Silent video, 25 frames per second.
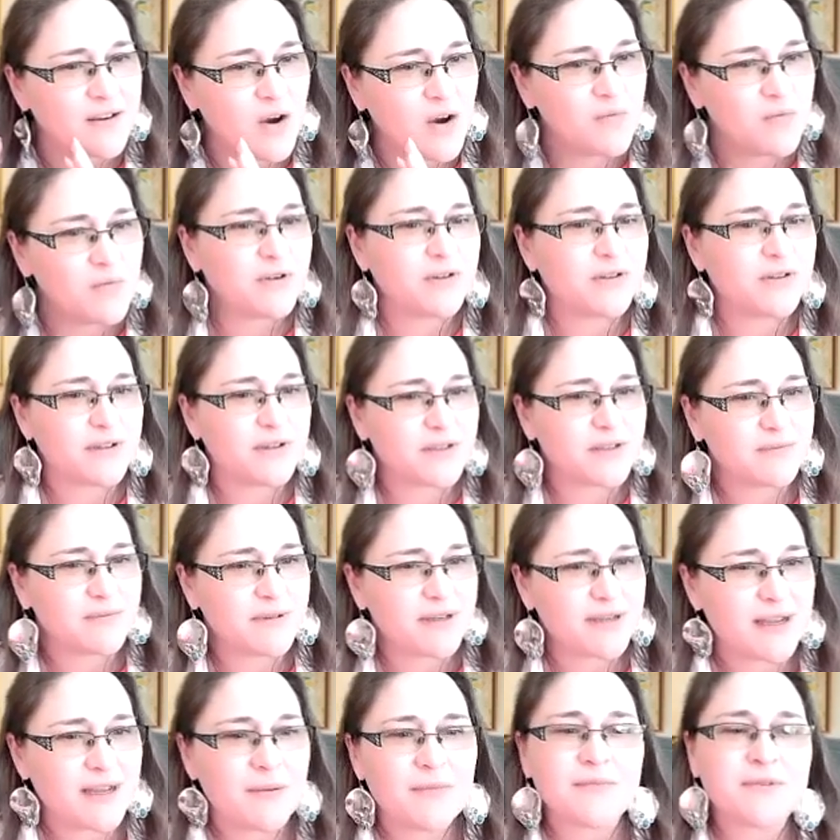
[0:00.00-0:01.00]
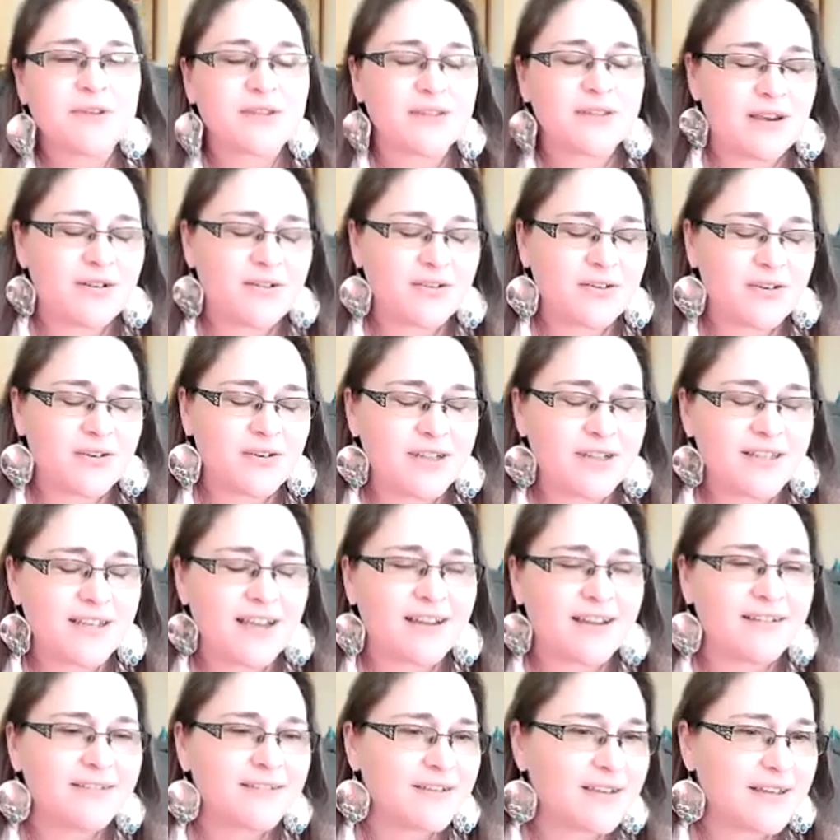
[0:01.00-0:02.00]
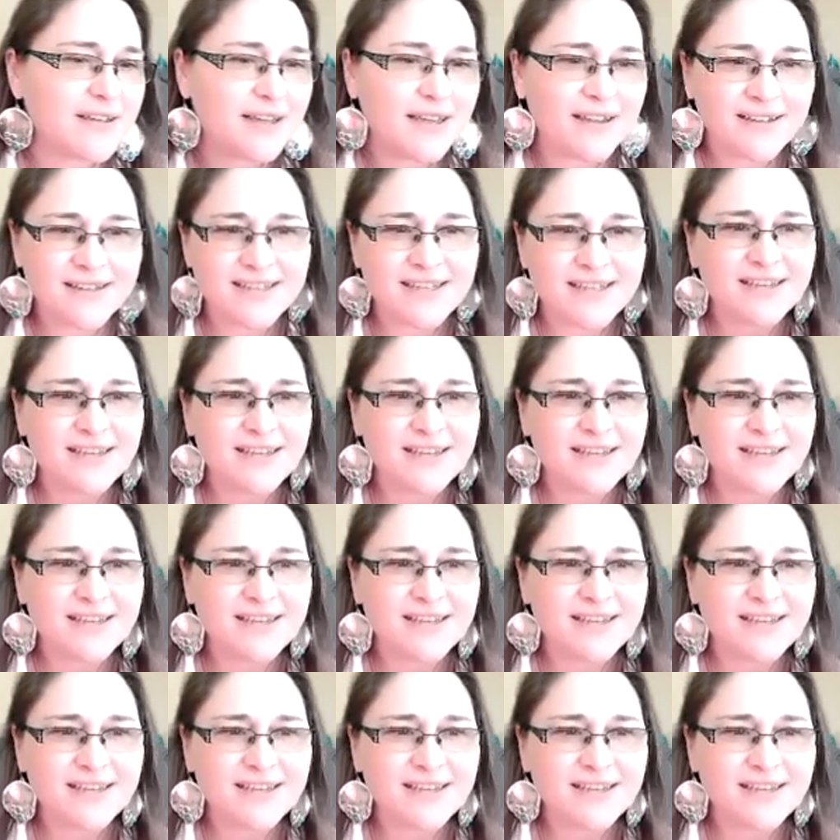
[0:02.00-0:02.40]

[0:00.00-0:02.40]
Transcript: home building space. Chris, yeah. It's